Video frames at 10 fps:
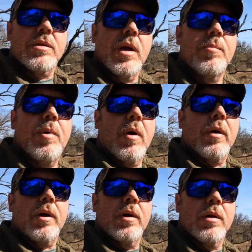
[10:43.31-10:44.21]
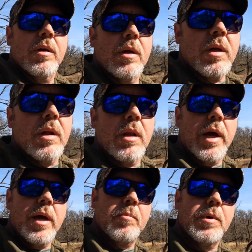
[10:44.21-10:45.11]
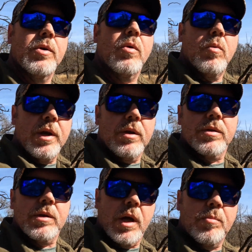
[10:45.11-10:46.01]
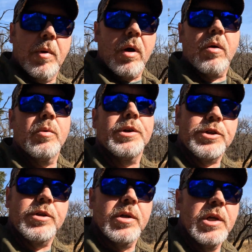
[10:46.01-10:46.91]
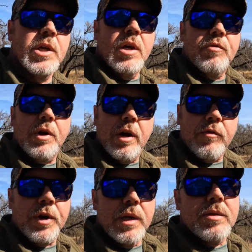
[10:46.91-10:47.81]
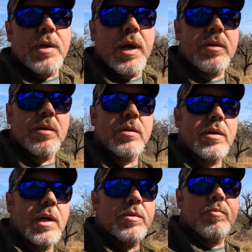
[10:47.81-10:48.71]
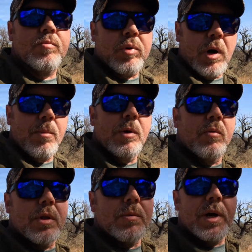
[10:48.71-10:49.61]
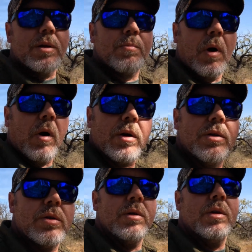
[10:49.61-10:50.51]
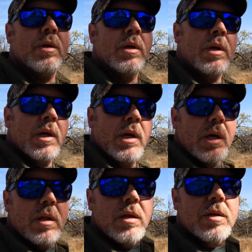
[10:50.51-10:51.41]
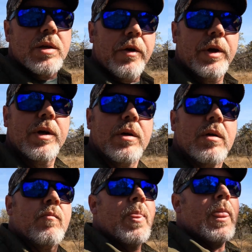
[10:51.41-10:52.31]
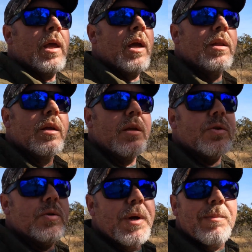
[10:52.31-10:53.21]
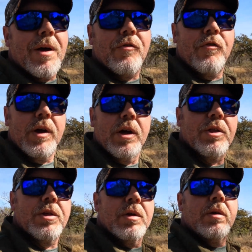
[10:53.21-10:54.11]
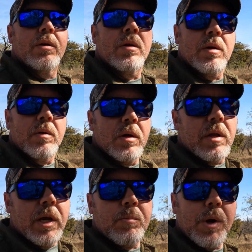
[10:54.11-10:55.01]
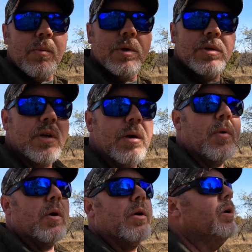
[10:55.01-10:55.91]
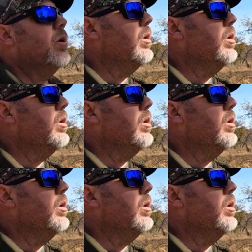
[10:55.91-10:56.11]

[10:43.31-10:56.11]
State Park, Lake Mineral Wells State Park, which if you're ever in Texas, that's probably one of the best parks in this area. And then this will be my 5th, Lake Brownwood State Park.